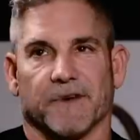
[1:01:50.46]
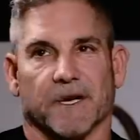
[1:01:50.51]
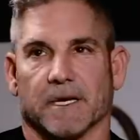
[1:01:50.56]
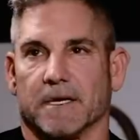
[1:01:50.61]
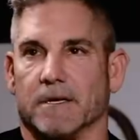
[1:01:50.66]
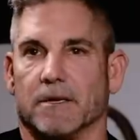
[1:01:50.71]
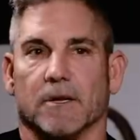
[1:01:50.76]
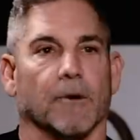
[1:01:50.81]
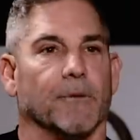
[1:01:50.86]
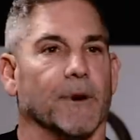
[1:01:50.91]

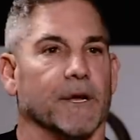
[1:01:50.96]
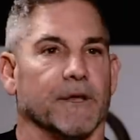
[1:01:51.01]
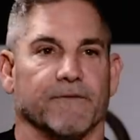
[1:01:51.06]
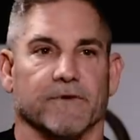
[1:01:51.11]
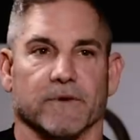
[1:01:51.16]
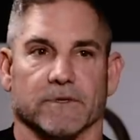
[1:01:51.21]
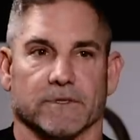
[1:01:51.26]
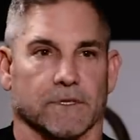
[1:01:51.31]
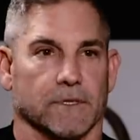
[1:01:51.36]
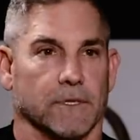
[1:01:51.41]
Fucking nobody
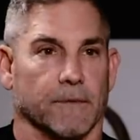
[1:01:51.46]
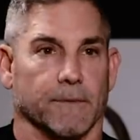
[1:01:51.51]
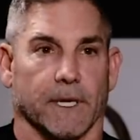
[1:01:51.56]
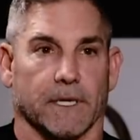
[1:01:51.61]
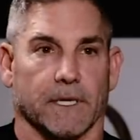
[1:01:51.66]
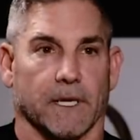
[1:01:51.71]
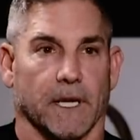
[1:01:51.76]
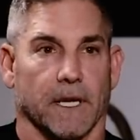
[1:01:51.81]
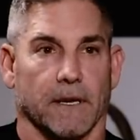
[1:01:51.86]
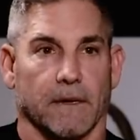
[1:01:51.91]
feels good
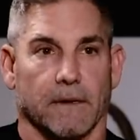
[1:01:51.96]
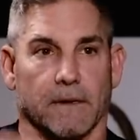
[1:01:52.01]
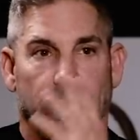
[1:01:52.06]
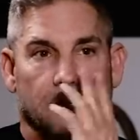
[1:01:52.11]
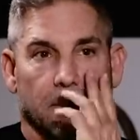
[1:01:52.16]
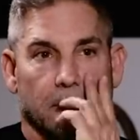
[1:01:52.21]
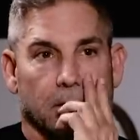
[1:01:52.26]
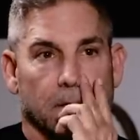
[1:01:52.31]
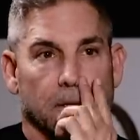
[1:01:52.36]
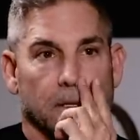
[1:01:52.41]
about that.
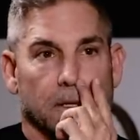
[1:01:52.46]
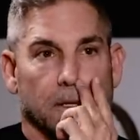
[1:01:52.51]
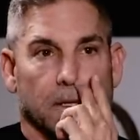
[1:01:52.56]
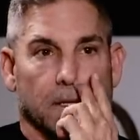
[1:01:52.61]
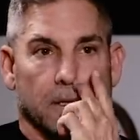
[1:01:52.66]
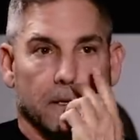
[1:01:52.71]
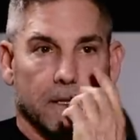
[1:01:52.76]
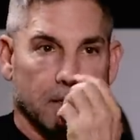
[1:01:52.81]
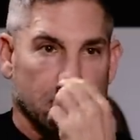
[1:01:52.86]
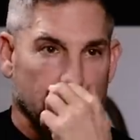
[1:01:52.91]
Mm-hmm.
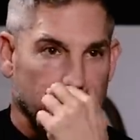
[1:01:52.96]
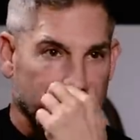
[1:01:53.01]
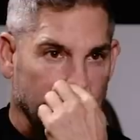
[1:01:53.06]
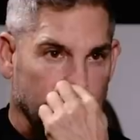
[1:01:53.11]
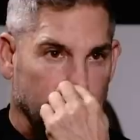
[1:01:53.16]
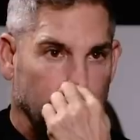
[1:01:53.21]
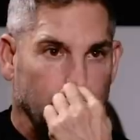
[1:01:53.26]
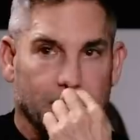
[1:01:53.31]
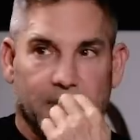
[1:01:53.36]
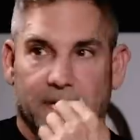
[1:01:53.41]

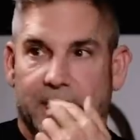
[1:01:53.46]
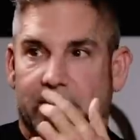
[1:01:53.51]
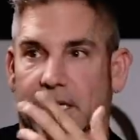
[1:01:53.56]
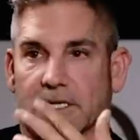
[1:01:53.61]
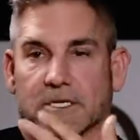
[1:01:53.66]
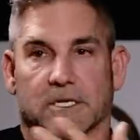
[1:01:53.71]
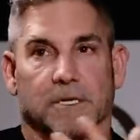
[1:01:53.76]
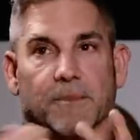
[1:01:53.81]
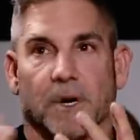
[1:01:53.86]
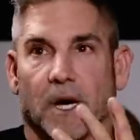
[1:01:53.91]
I'm going to
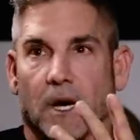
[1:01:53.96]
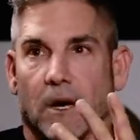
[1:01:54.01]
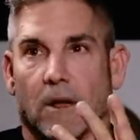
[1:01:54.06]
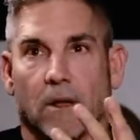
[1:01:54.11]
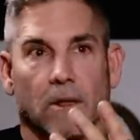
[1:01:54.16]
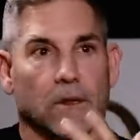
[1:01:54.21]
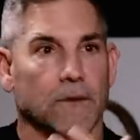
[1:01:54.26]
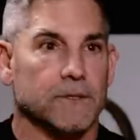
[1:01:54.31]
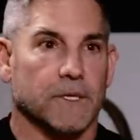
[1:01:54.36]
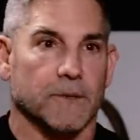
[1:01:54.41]
catch the
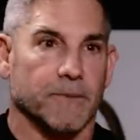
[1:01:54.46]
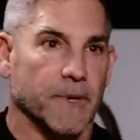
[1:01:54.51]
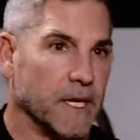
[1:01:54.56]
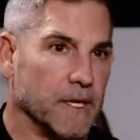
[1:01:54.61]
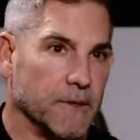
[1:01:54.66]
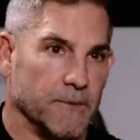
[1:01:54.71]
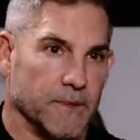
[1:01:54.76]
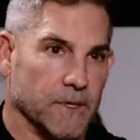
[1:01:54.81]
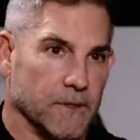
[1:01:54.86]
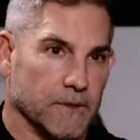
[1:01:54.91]
ball to
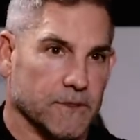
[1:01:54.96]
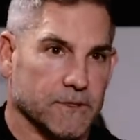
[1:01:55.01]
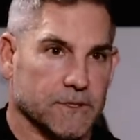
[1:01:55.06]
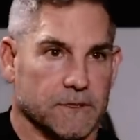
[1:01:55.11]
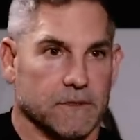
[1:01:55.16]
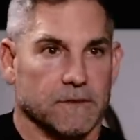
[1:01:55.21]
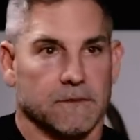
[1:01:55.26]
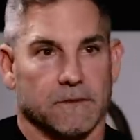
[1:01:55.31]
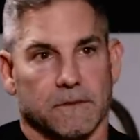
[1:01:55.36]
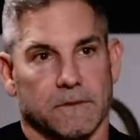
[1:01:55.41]
pay the
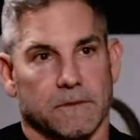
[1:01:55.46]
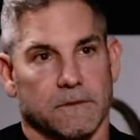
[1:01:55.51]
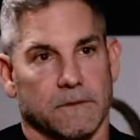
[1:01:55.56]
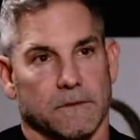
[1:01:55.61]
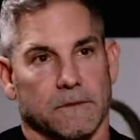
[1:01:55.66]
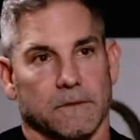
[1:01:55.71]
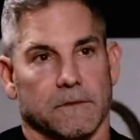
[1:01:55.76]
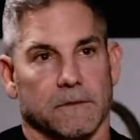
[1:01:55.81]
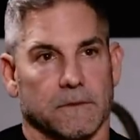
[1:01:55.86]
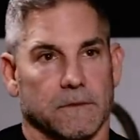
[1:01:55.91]
bills.
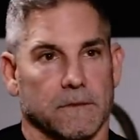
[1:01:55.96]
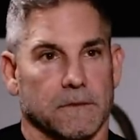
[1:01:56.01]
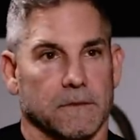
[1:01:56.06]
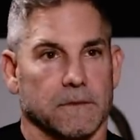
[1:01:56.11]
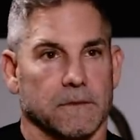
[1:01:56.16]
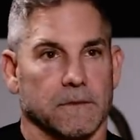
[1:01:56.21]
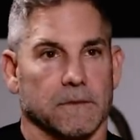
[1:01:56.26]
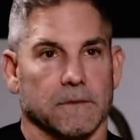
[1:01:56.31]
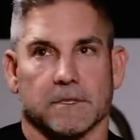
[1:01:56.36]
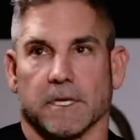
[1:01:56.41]

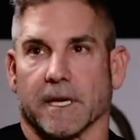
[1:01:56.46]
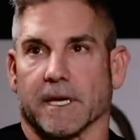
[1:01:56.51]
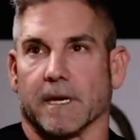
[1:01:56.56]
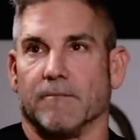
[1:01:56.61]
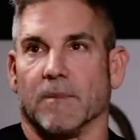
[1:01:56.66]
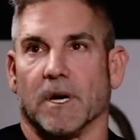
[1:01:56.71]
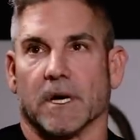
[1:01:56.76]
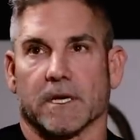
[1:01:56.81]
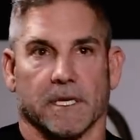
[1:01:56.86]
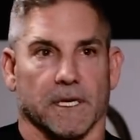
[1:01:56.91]
It's like a
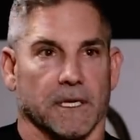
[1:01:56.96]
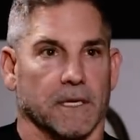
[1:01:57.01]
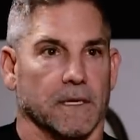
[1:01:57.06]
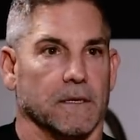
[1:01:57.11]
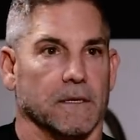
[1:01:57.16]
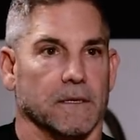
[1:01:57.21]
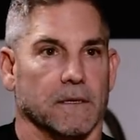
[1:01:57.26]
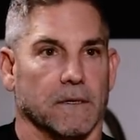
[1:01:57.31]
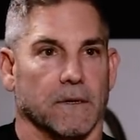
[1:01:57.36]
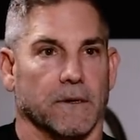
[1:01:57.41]
monkey
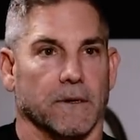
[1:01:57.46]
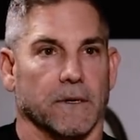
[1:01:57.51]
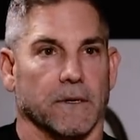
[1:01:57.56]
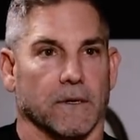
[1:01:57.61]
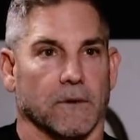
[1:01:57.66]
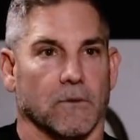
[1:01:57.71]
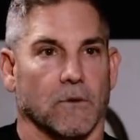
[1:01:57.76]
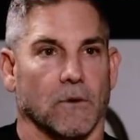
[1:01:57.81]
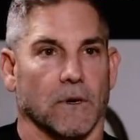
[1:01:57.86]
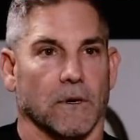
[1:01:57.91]
mm-hmm.
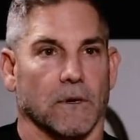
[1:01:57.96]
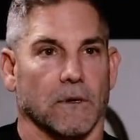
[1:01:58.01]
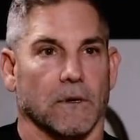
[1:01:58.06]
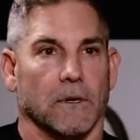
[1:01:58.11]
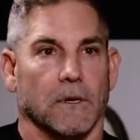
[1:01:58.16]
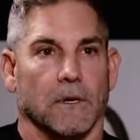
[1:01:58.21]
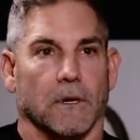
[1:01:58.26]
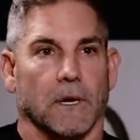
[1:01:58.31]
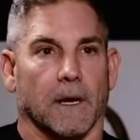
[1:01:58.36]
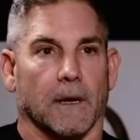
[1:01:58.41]
earning a quarter.
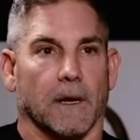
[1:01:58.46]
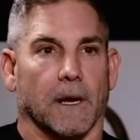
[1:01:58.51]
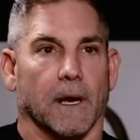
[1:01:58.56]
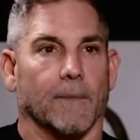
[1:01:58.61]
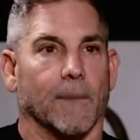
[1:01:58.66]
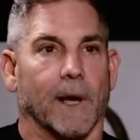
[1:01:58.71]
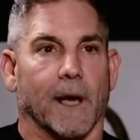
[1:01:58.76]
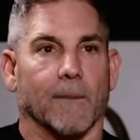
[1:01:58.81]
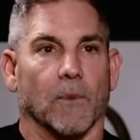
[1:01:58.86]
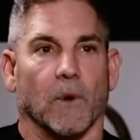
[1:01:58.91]
I, am
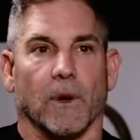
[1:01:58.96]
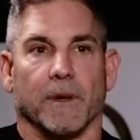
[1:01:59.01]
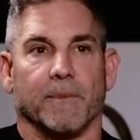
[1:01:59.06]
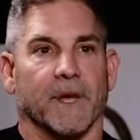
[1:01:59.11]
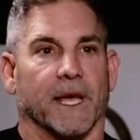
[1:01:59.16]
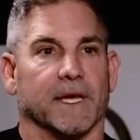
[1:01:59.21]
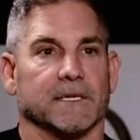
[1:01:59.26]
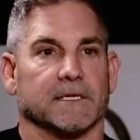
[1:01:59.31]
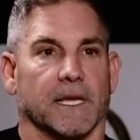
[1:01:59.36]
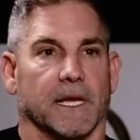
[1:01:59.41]
I'm, I'm way
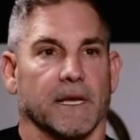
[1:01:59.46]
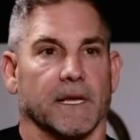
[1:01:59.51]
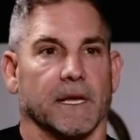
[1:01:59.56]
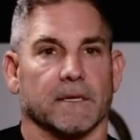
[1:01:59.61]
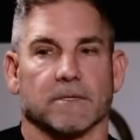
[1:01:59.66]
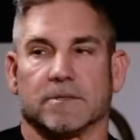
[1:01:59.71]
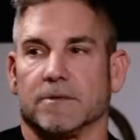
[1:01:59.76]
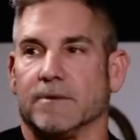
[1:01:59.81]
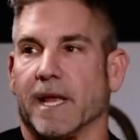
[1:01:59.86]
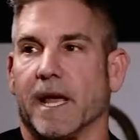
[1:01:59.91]
past that
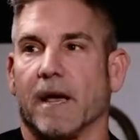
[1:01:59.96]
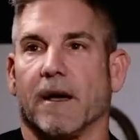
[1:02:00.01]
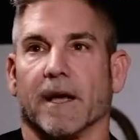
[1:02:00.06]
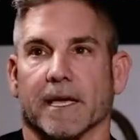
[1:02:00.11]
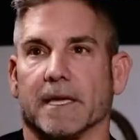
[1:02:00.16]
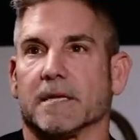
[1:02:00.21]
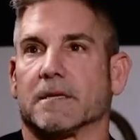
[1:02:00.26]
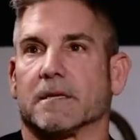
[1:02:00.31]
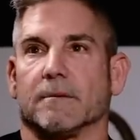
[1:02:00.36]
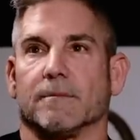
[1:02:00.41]
now. So now
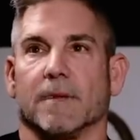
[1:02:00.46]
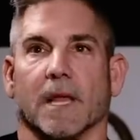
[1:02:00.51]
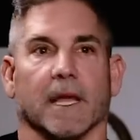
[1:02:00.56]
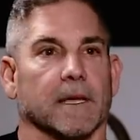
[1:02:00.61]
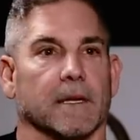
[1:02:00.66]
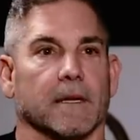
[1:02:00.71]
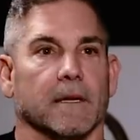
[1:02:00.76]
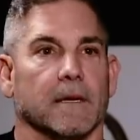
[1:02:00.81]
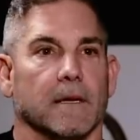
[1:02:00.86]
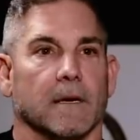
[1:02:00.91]
I get to
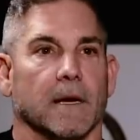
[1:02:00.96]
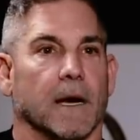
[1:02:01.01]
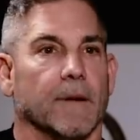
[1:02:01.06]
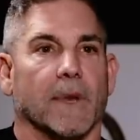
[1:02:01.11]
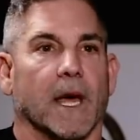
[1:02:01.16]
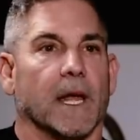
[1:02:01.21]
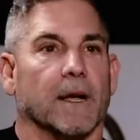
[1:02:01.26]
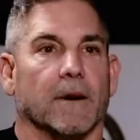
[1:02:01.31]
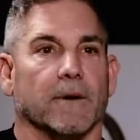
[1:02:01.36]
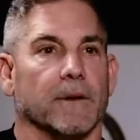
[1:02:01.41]
like, I'm
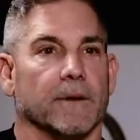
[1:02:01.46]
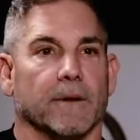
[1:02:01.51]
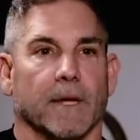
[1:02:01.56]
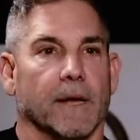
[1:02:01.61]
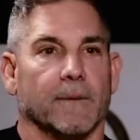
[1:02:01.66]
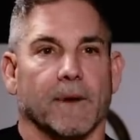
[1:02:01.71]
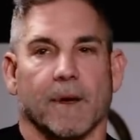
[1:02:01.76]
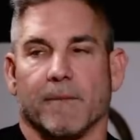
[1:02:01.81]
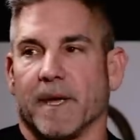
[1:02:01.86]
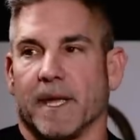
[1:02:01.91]
not earning,
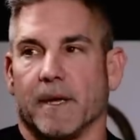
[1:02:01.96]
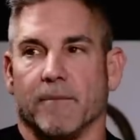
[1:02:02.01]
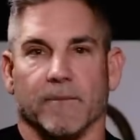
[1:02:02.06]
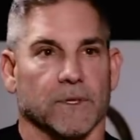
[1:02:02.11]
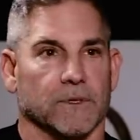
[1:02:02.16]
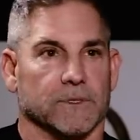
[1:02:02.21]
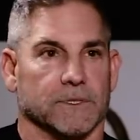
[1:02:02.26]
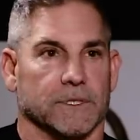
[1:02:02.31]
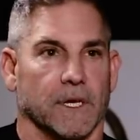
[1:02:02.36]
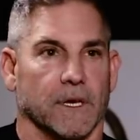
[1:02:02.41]
I'm not paying
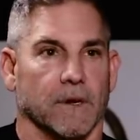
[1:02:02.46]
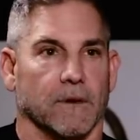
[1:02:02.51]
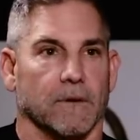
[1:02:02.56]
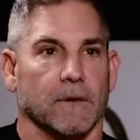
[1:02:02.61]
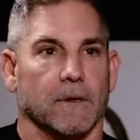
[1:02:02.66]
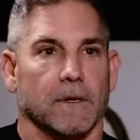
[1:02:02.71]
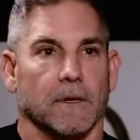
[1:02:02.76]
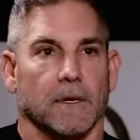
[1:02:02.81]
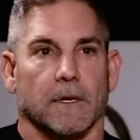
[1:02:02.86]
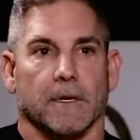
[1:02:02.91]
bills now.
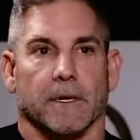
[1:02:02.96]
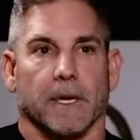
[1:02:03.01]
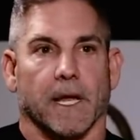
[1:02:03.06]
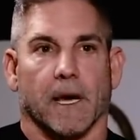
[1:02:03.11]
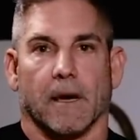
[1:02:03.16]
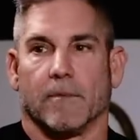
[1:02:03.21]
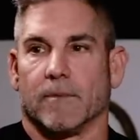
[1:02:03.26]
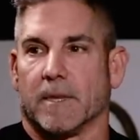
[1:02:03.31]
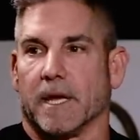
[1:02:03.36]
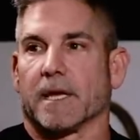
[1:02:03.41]
Yeah.
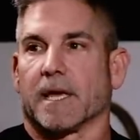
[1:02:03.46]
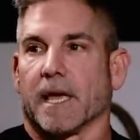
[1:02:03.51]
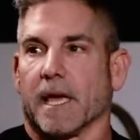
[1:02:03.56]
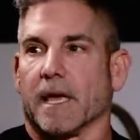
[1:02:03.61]
Now I'm like,